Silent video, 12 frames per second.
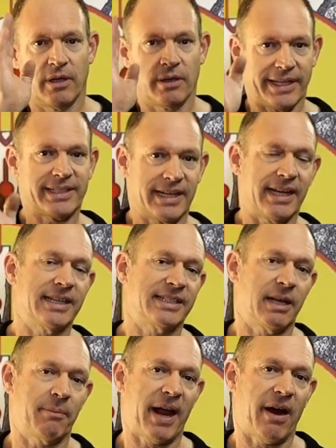That's how you
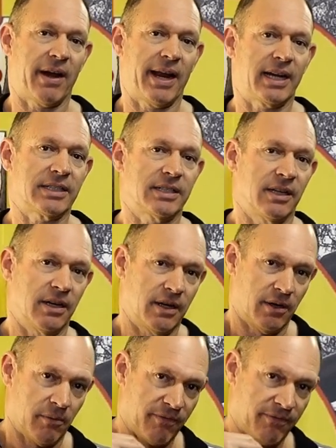set parallax.
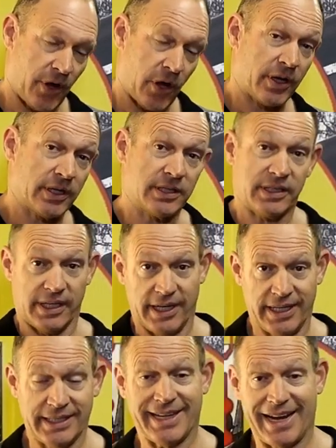Focus
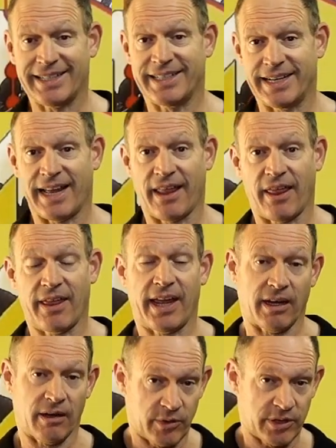is actually another
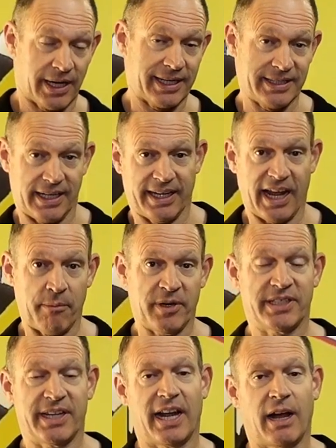thing, which like I said, can be
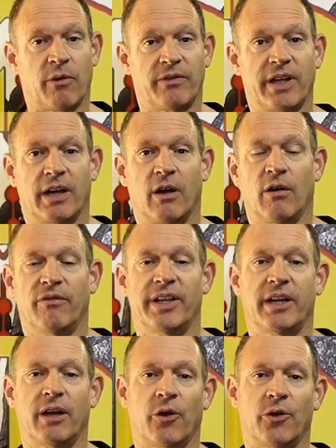set up. We've done a whole
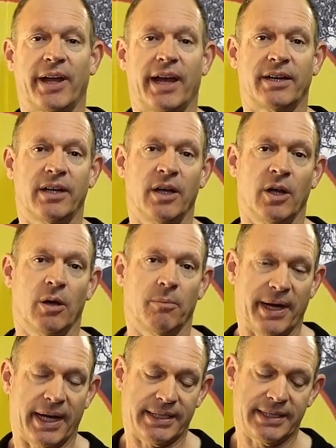video on that,
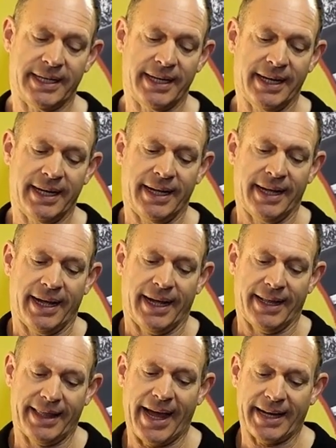but
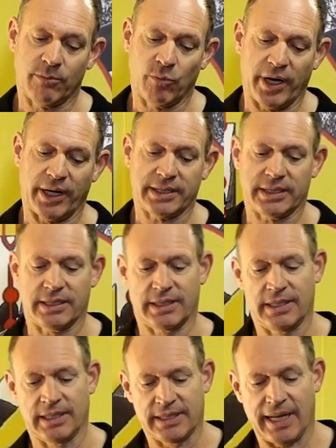that works
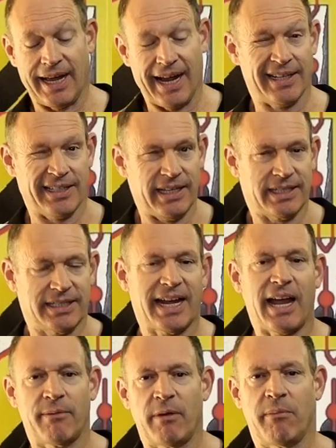largely the
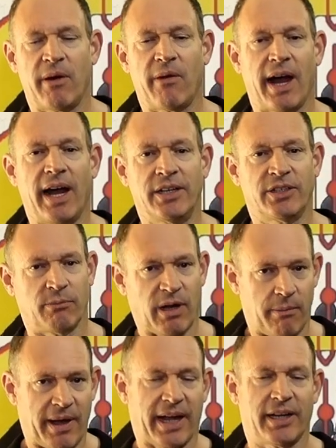same in Mirage
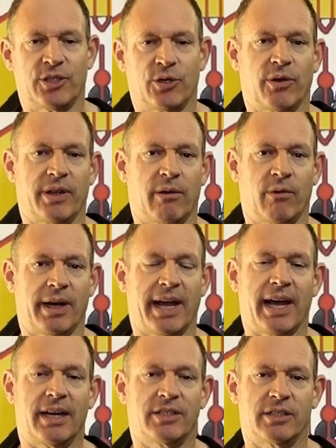by making sure that
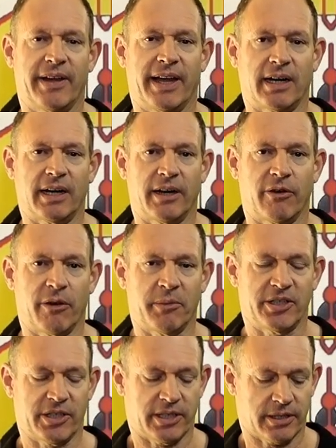regardless of how clear your
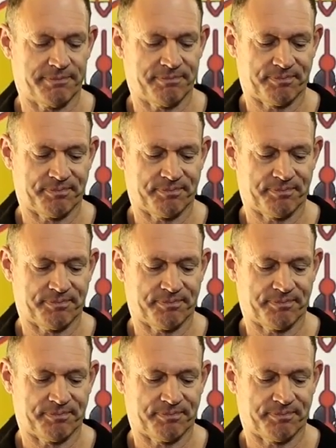image is.